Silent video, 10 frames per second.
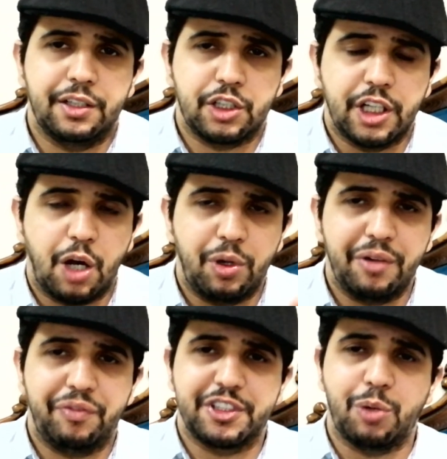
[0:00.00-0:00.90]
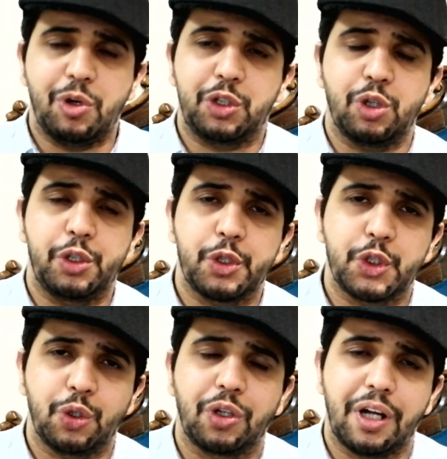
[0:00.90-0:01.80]
now if someone told you
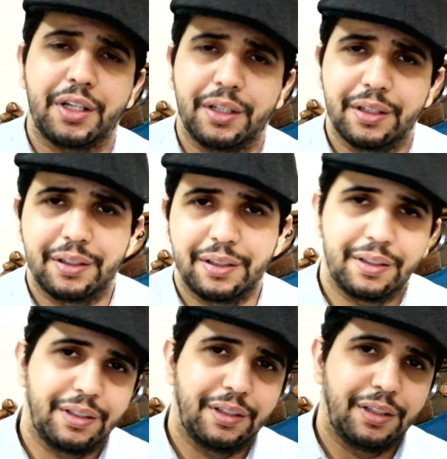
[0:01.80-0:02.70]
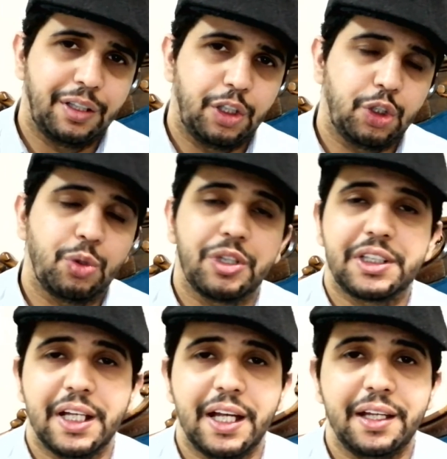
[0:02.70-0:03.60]
shukran, you will
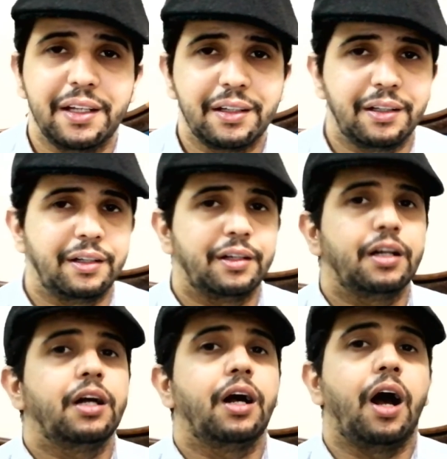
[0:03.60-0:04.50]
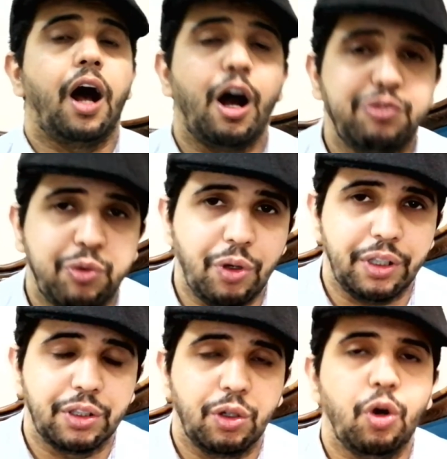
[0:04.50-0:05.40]
say
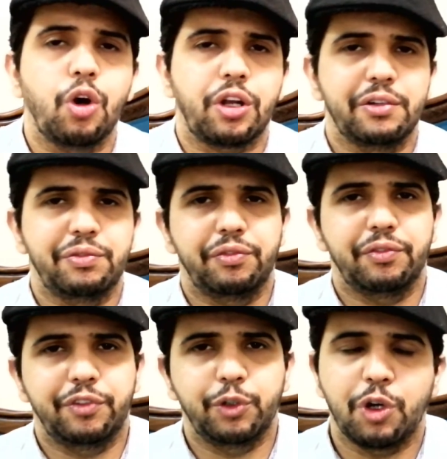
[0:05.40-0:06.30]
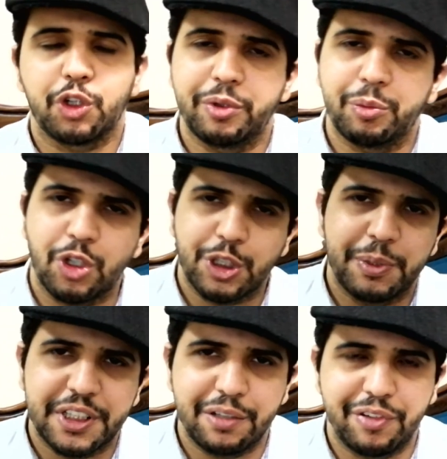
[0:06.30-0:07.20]
afwan, or if you want to be more
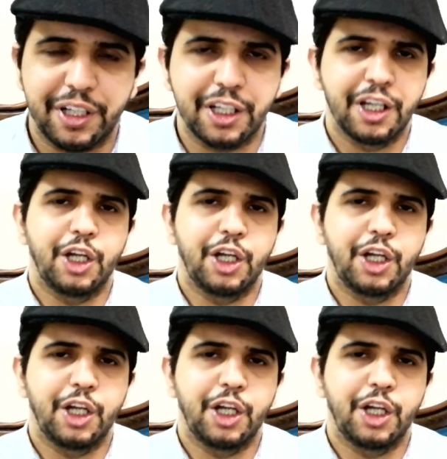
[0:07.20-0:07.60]
specific,